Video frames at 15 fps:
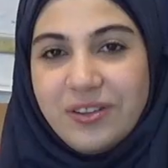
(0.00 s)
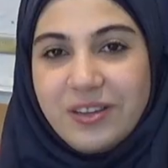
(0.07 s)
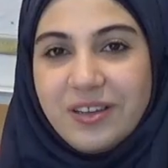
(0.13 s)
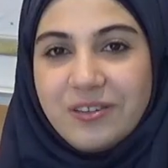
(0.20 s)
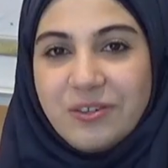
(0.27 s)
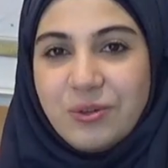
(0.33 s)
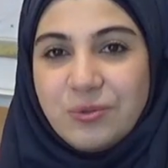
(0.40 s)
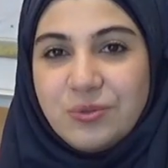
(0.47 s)

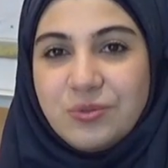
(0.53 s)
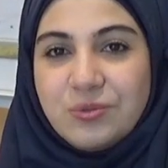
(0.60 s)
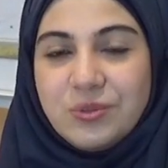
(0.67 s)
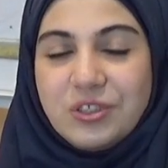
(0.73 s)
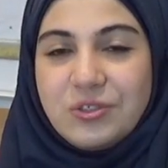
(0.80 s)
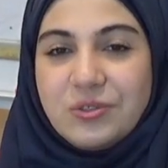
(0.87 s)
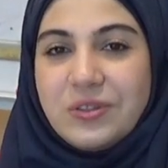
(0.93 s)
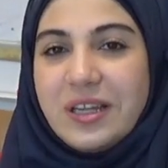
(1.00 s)
They don't
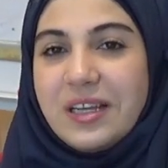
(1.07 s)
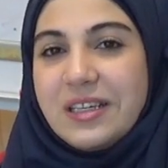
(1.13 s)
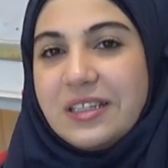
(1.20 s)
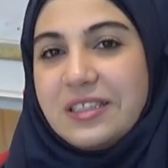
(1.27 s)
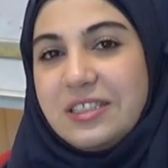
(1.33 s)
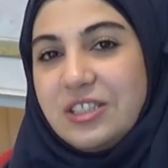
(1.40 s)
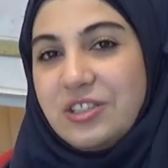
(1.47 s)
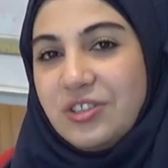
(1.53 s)
treat you like
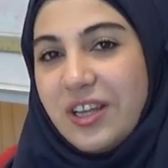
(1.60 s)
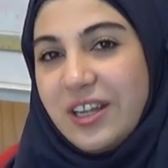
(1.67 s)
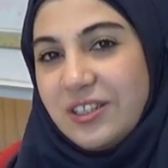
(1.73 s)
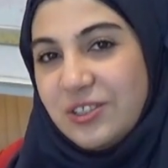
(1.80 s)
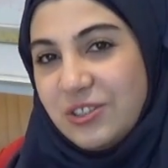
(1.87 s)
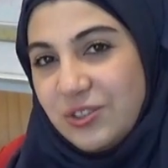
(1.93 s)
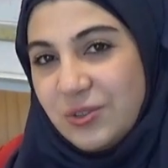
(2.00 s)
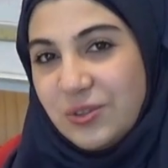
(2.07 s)
a teacher and
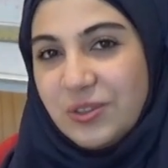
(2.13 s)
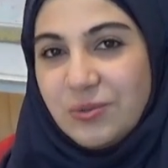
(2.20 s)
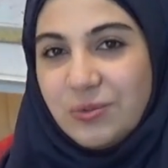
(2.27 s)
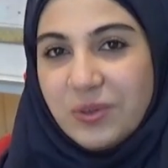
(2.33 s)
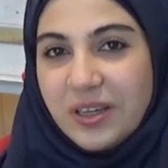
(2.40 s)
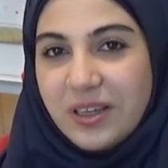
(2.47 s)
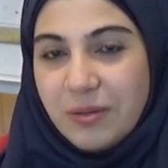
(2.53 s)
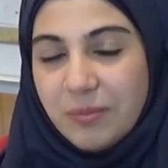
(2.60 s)
a student
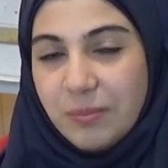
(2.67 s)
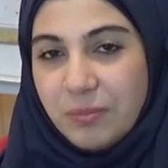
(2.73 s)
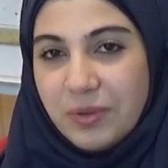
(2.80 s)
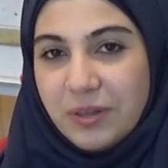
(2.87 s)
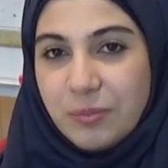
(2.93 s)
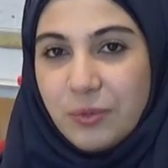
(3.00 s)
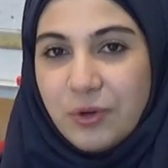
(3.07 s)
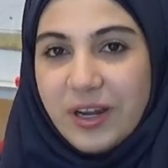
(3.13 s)
way,
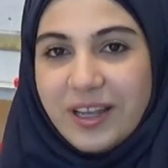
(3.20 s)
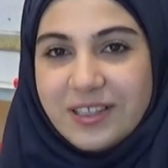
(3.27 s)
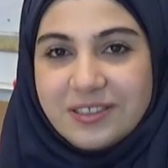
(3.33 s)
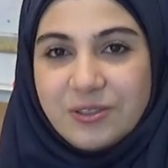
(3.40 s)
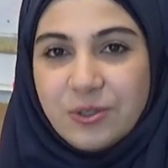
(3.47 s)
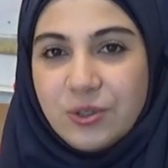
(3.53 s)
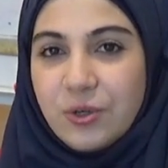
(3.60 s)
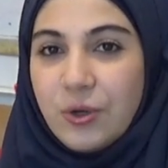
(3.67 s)
but more
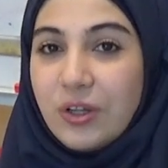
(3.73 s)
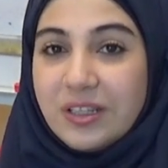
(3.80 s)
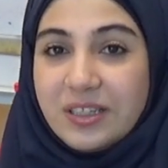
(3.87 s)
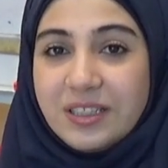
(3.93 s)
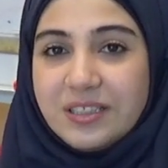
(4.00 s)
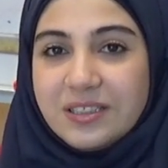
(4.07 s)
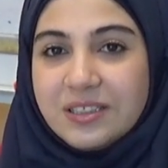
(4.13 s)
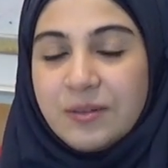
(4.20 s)
as your
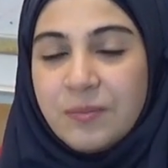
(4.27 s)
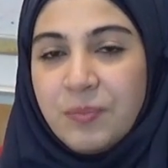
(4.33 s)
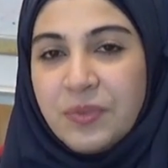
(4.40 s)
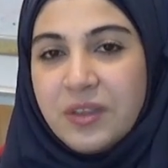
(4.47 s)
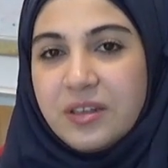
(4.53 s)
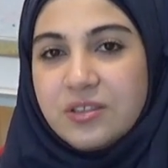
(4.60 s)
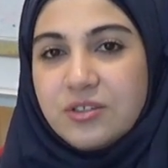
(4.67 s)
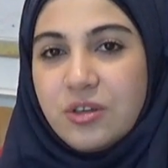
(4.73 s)
colleagues.
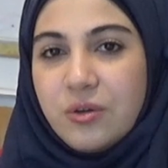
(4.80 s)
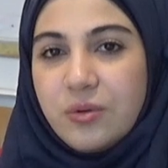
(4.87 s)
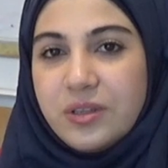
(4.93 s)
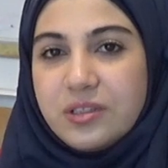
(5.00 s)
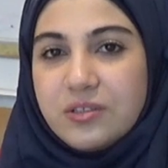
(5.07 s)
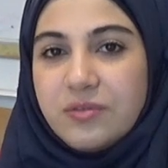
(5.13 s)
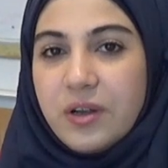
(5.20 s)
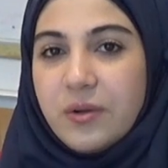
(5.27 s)
So
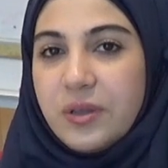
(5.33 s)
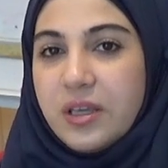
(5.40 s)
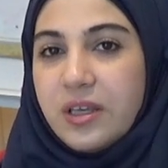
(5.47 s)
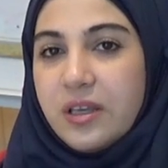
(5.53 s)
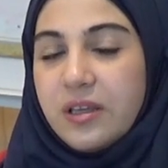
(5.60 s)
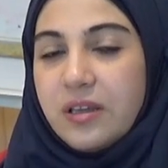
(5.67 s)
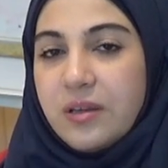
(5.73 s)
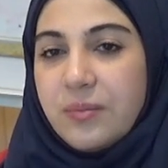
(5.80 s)
it's very,
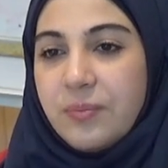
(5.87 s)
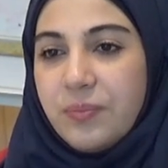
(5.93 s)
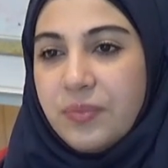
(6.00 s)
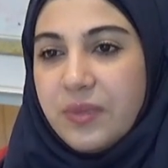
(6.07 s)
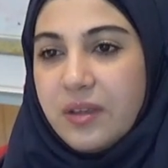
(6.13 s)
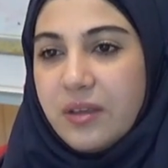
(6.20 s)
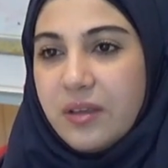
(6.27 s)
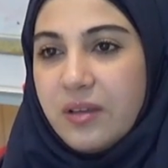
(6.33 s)
um,
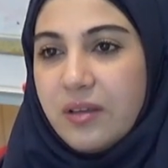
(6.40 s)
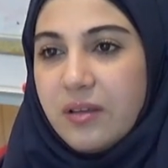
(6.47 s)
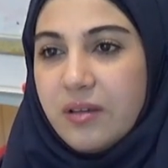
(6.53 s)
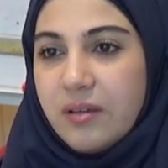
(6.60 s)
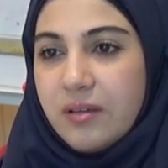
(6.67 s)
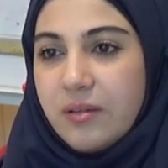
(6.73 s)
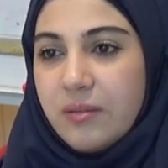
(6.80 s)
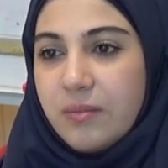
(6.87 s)

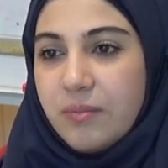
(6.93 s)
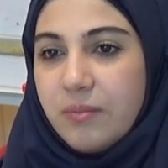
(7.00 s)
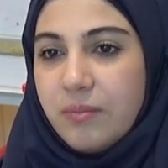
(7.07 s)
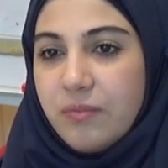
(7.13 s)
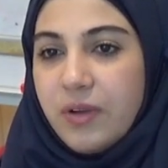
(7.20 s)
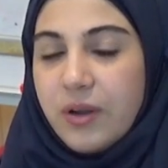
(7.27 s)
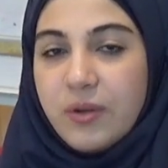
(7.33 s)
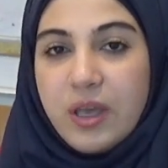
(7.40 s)
uh,
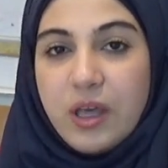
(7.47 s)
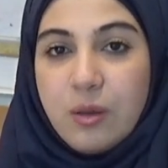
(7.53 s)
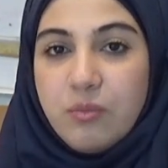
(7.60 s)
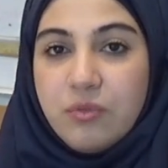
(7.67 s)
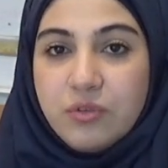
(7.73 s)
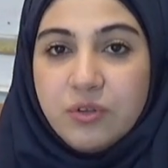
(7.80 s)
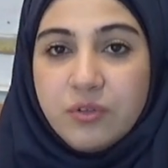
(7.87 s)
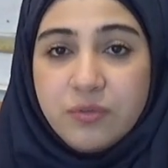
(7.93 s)
very
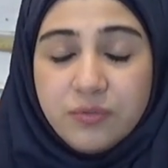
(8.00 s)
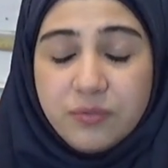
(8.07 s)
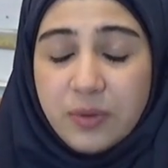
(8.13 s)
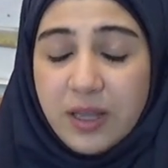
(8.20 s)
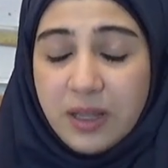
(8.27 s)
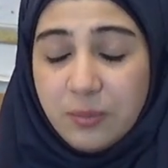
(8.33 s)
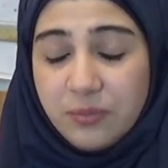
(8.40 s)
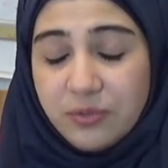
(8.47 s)
helpful,
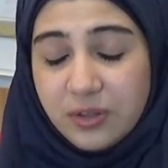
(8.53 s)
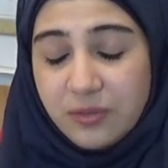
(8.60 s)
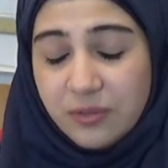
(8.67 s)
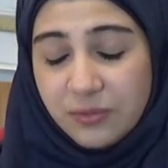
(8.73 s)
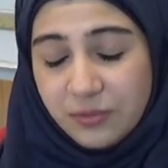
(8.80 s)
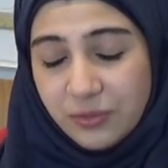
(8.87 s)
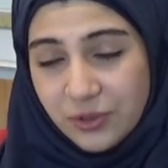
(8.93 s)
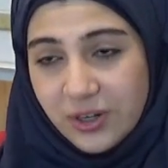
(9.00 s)
helpful
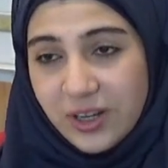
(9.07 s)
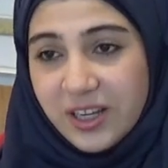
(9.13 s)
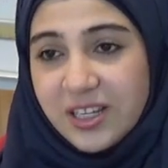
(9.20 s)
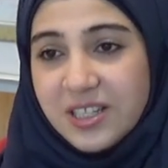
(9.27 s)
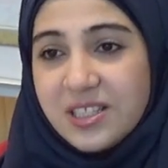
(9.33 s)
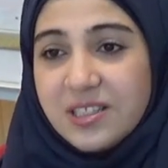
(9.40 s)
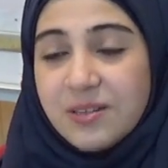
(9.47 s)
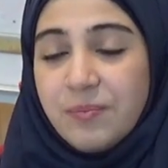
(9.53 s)
for
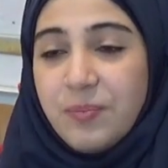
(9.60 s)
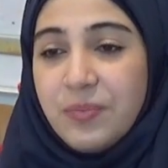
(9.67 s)
us.